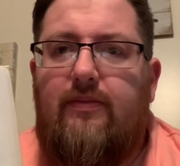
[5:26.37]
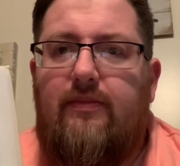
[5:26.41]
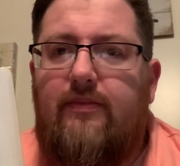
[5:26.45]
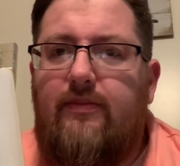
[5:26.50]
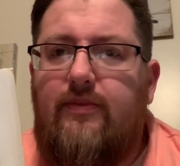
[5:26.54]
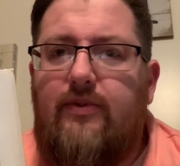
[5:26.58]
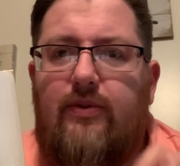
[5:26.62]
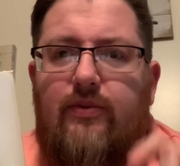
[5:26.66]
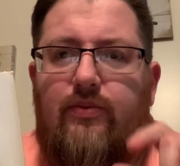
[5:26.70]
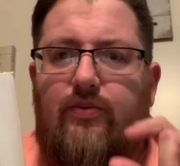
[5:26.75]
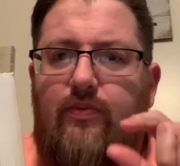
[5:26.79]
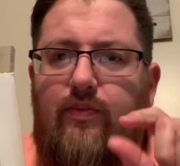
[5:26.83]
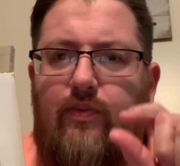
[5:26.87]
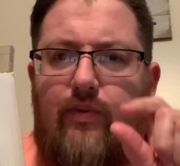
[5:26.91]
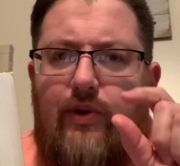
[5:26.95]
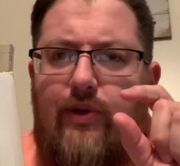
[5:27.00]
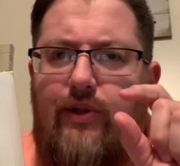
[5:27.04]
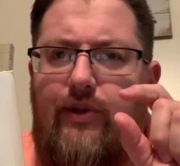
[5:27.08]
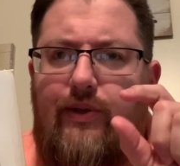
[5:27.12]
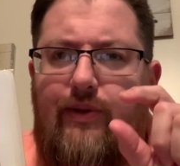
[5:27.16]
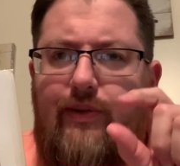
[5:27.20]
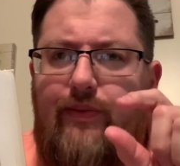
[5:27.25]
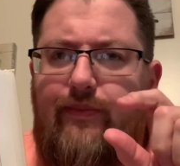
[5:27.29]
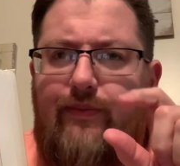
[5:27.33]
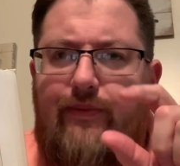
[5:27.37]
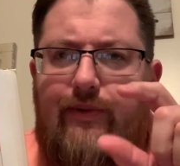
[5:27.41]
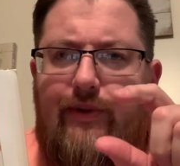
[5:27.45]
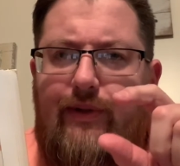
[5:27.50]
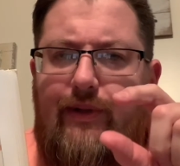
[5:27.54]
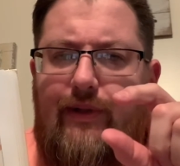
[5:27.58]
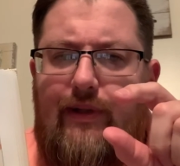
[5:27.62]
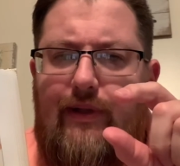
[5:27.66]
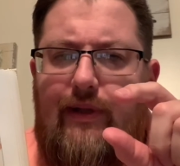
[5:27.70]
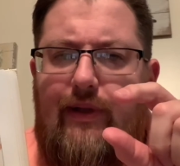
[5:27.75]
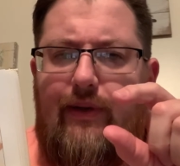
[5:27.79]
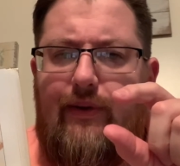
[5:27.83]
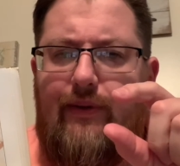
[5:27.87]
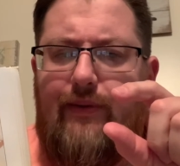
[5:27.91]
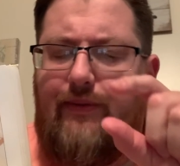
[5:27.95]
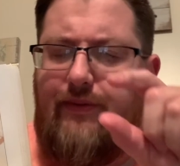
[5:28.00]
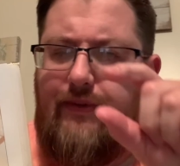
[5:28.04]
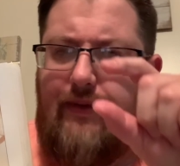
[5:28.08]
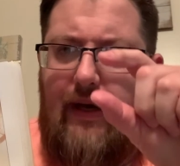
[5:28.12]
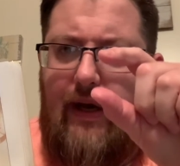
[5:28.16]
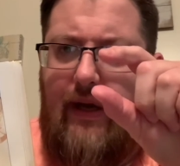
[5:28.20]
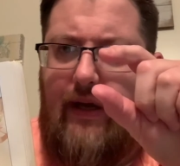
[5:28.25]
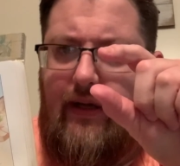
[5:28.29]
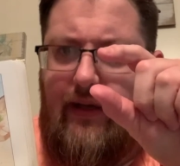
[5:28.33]
So it was really, really little,
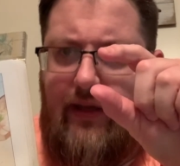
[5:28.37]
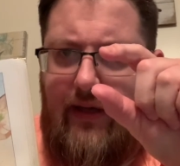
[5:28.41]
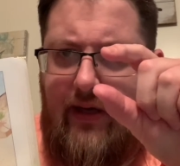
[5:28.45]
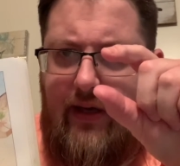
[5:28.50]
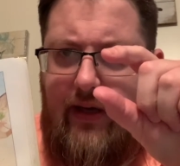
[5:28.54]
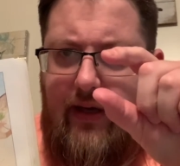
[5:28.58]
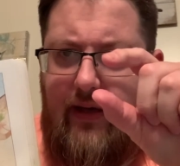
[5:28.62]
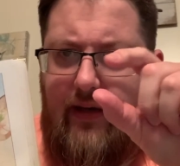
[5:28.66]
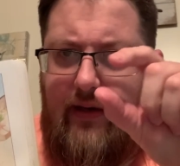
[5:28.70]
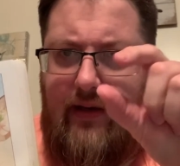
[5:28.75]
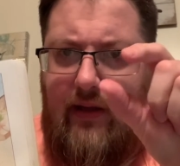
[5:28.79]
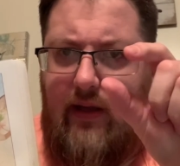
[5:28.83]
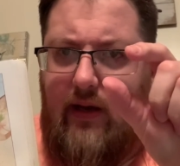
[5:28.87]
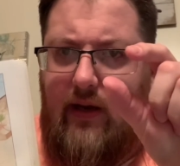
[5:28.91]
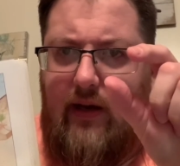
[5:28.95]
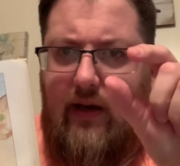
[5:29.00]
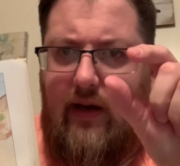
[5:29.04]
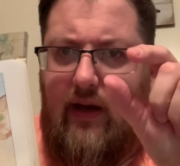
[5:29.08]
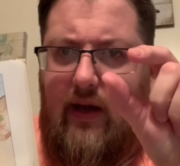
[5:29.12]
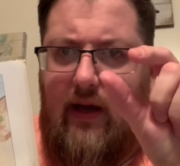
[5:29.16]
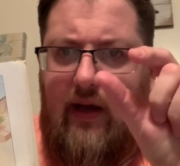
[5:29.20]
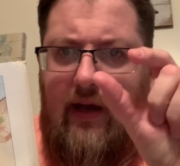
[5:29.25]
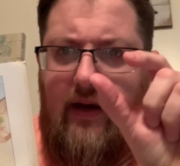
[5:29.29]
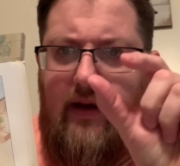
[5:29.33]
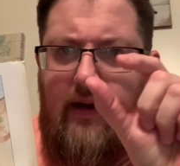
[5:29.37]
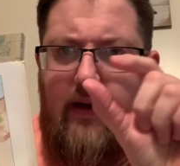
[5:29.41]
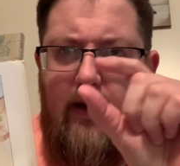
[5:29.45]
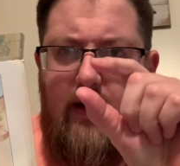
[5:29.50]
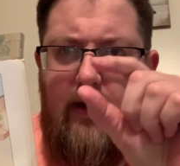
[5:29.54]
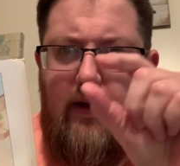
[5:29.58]
tiny head that it had.